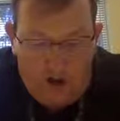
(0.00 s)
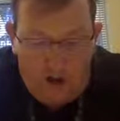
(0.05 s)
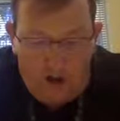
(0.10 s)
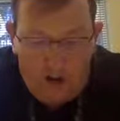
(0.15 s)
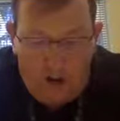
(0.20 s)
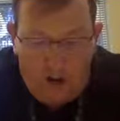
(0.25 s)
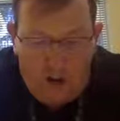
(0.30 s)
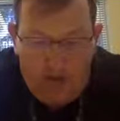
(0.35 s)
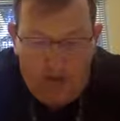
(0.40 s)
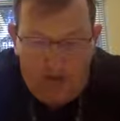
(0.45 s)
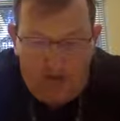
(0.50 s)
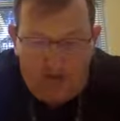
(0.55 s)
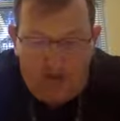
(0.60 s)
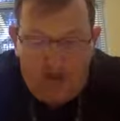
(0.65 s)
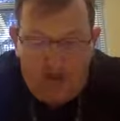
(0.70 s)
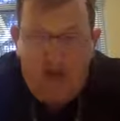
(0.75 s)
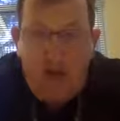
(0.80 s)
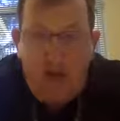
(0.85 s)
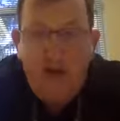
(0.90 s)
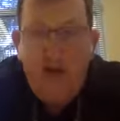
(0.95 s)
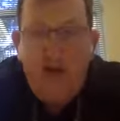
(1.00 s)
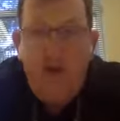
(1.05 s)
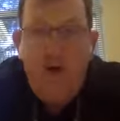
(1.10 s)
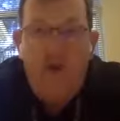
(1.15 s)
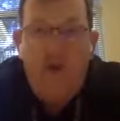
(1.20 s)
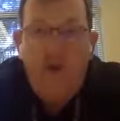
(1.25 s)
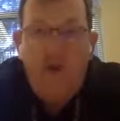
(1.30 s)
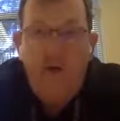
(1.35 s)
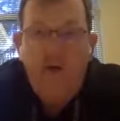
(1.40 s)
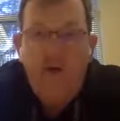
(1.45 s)
Along with that,
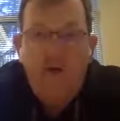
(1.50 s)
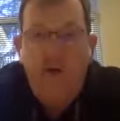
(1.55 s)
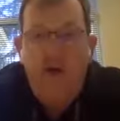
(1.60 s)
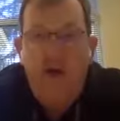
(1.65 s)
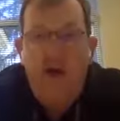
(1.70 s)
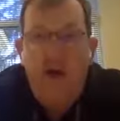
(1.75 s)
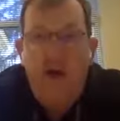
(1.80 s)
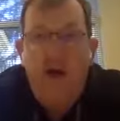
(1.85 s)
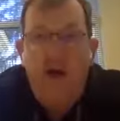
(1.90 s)
there's an